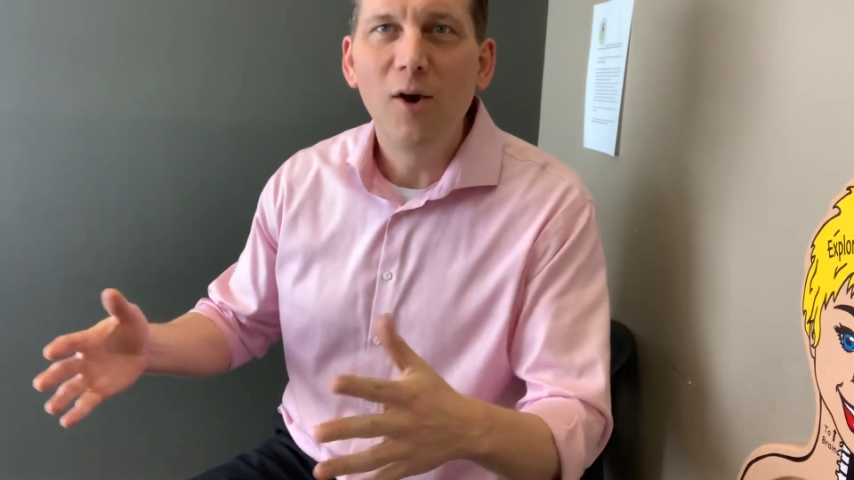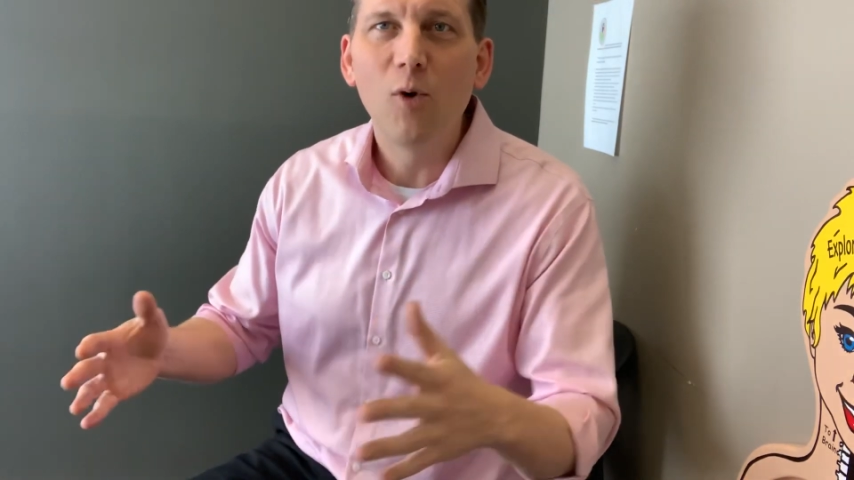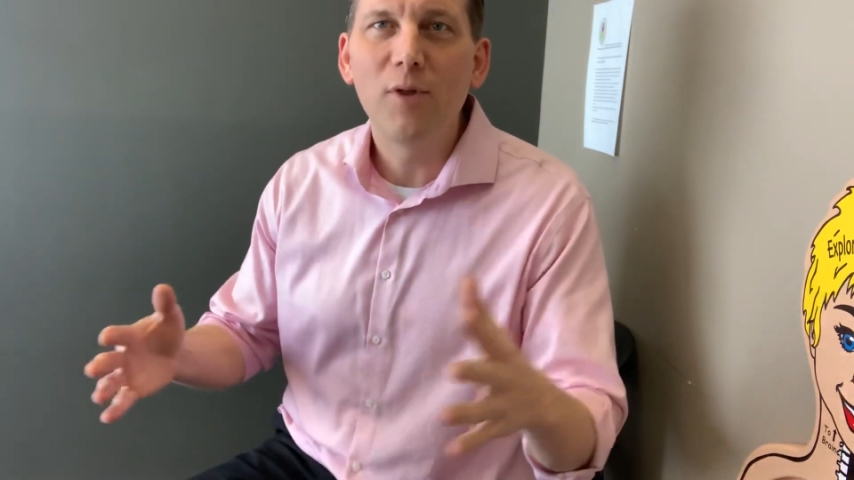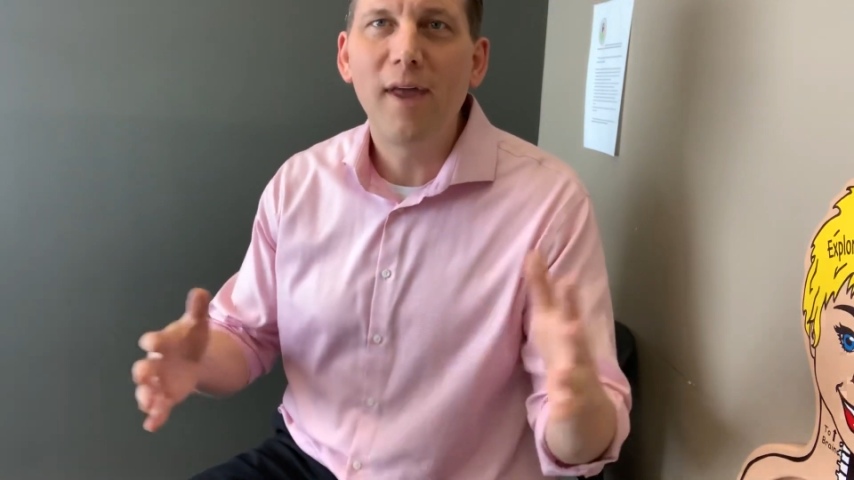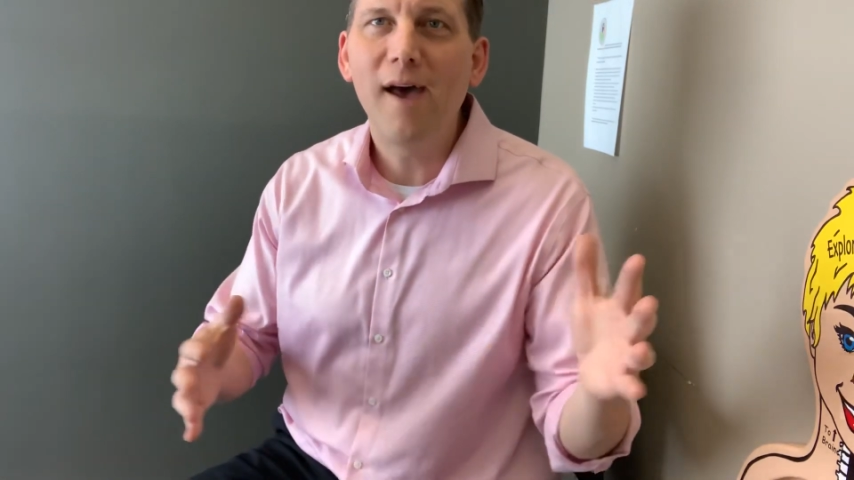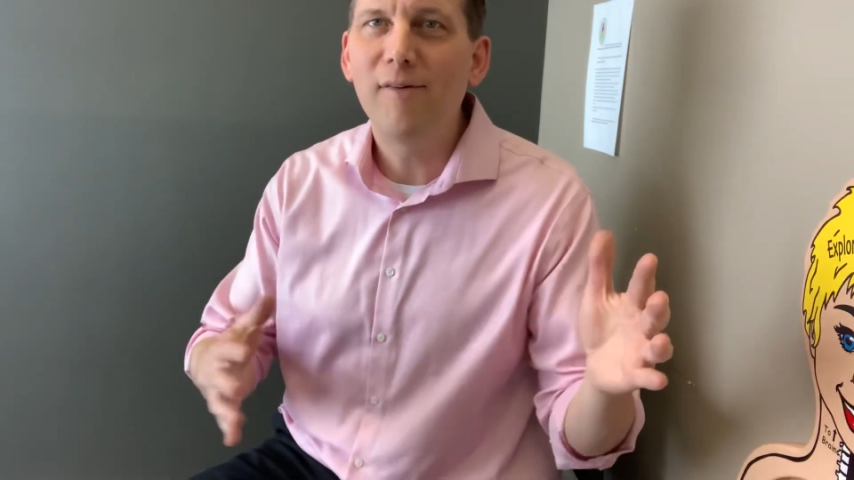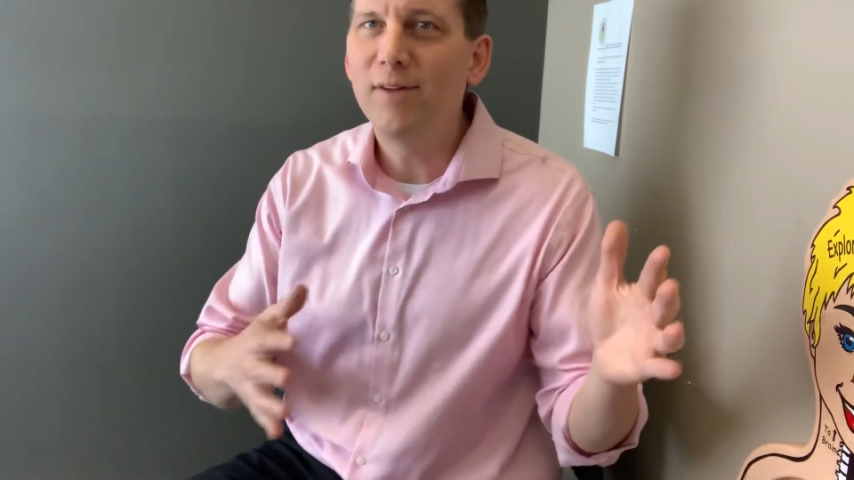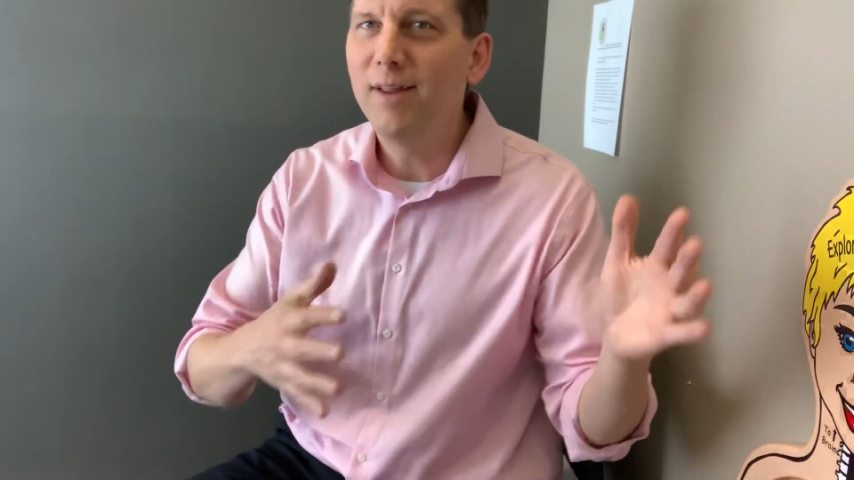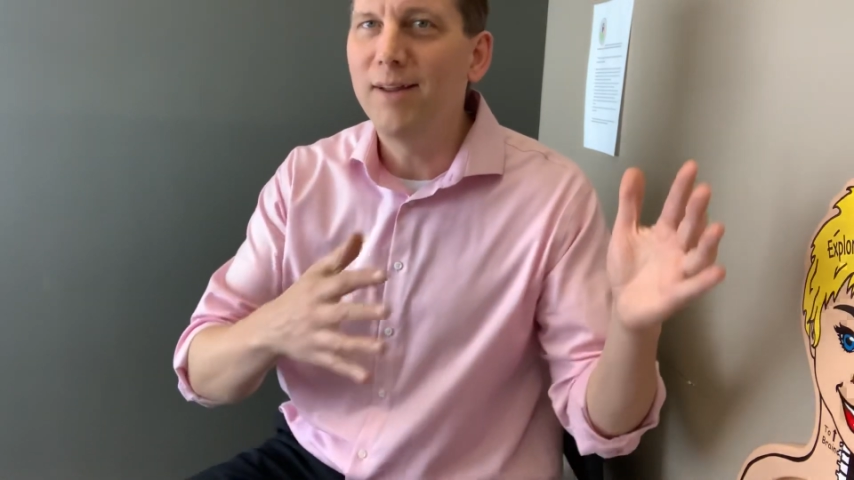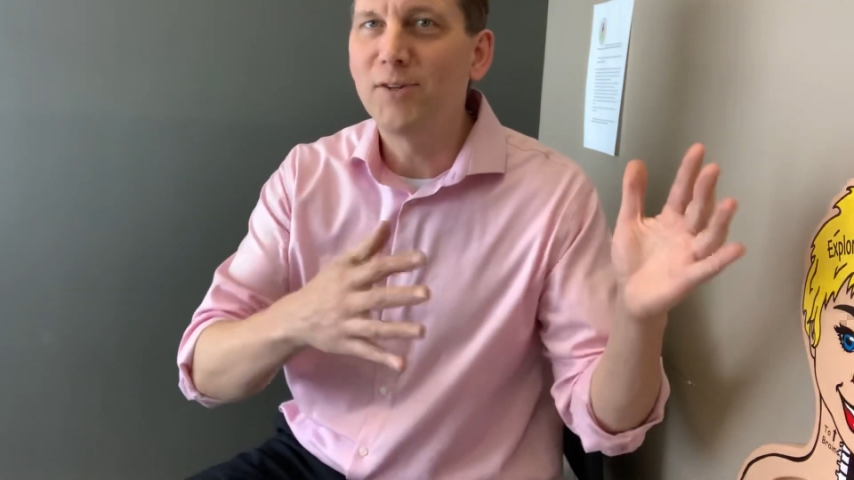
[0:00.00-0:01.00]
or they have
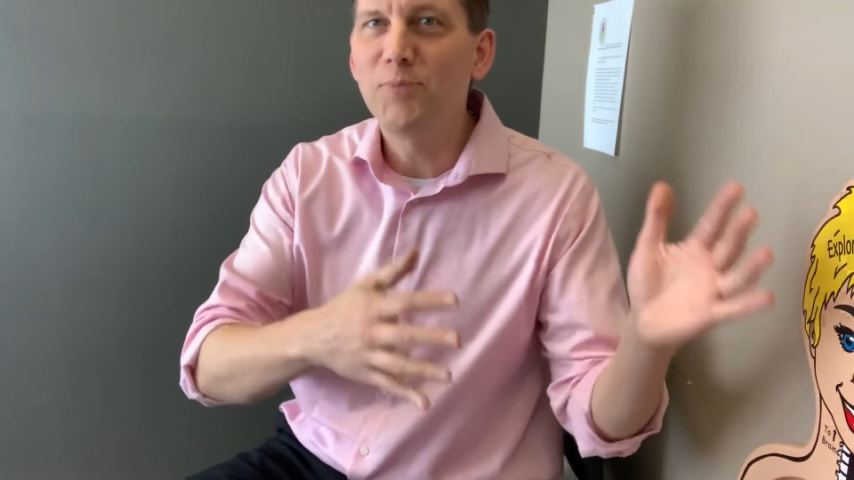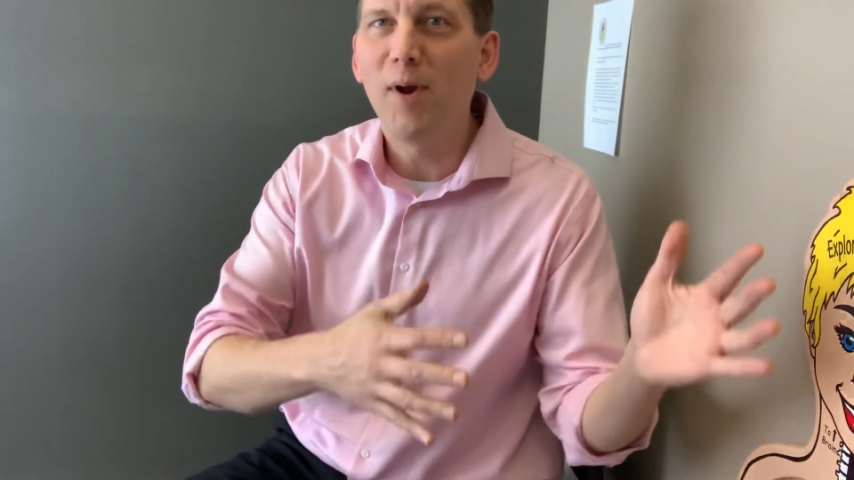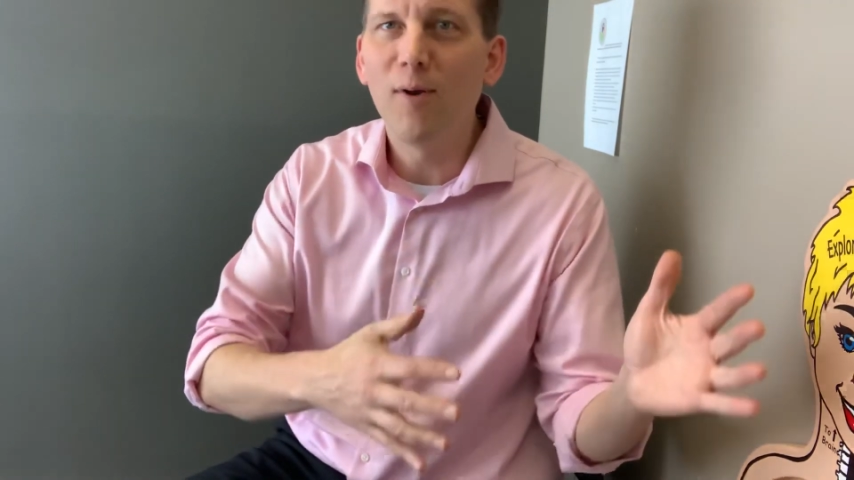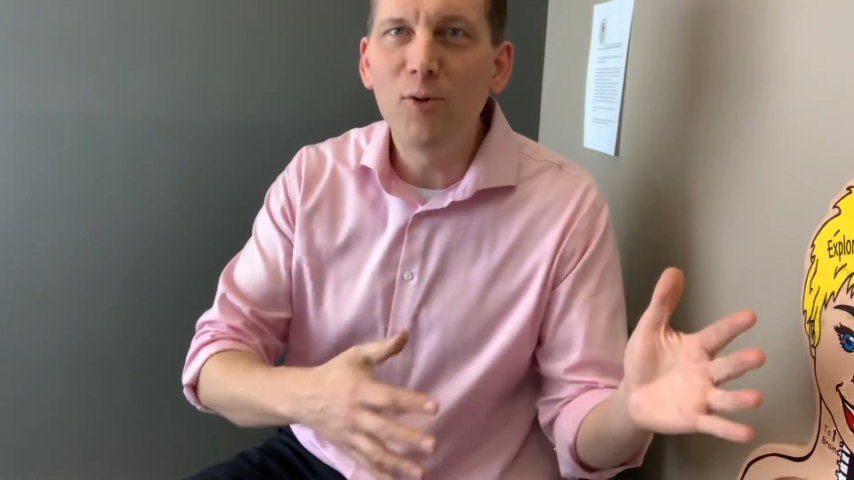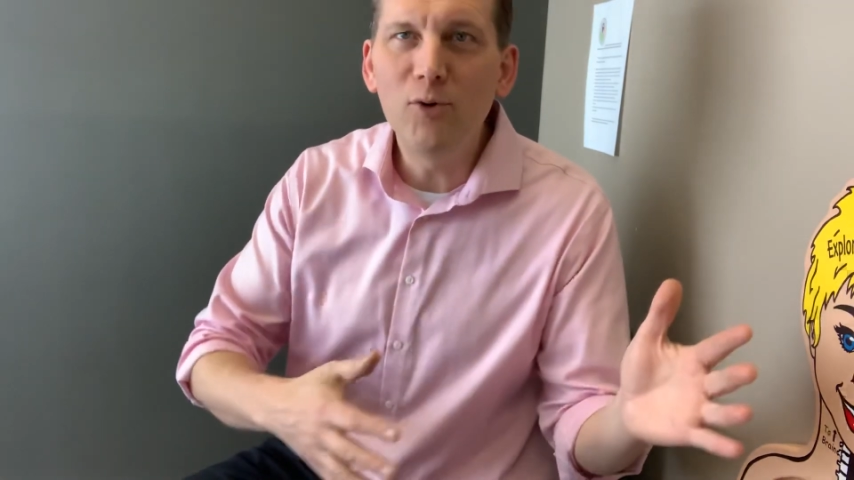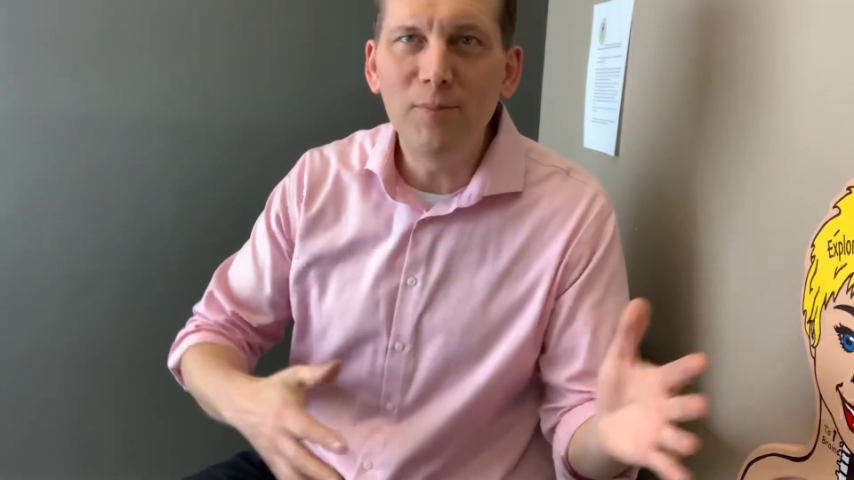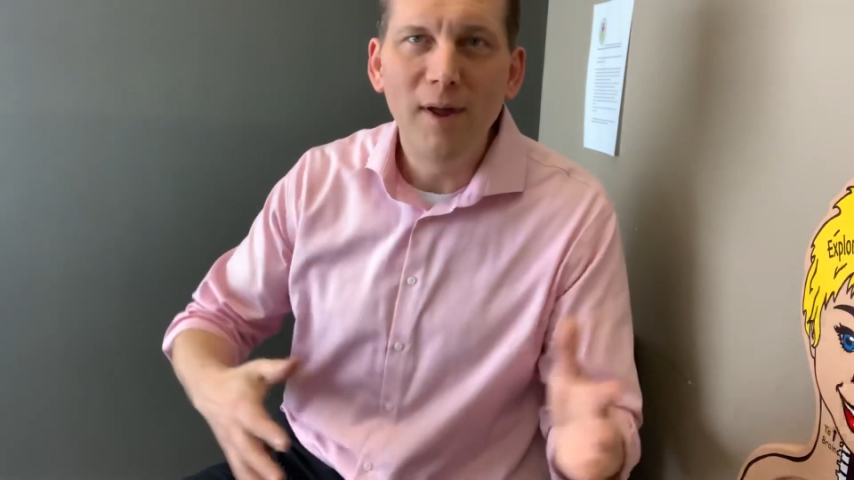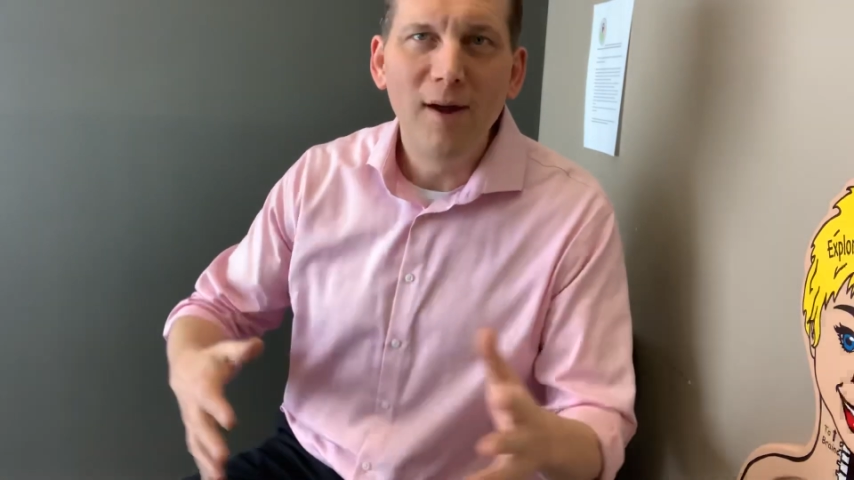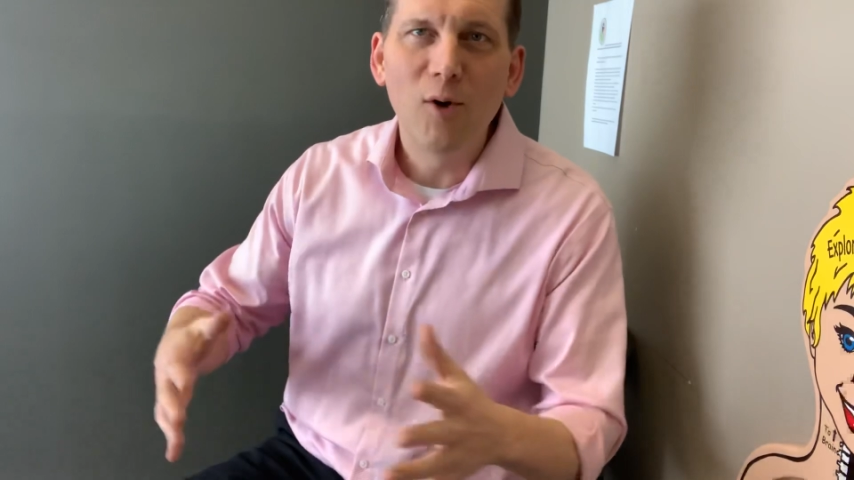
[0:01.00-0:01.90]
it in a spare room,